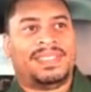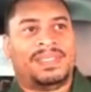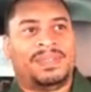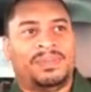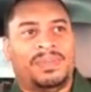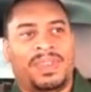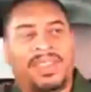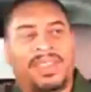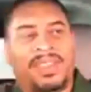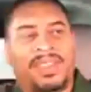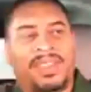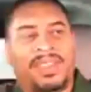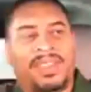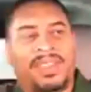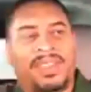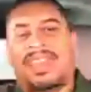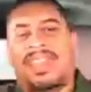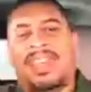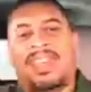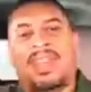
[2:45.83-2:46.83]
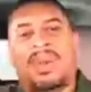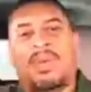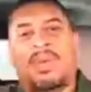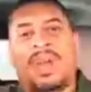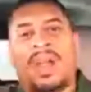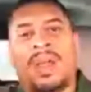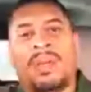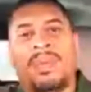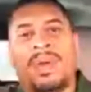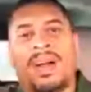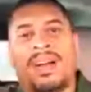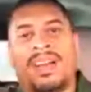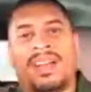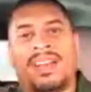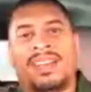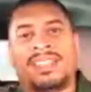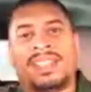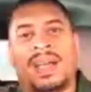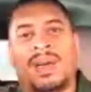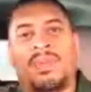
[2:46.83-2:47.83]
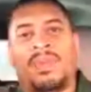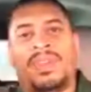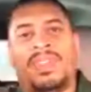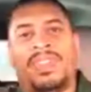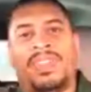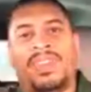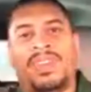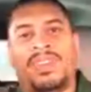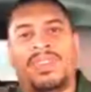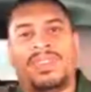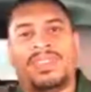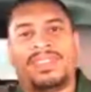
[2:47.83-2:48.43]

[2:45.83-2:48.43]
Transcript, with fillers: But you ain't got nothing to worry about because I'm with you.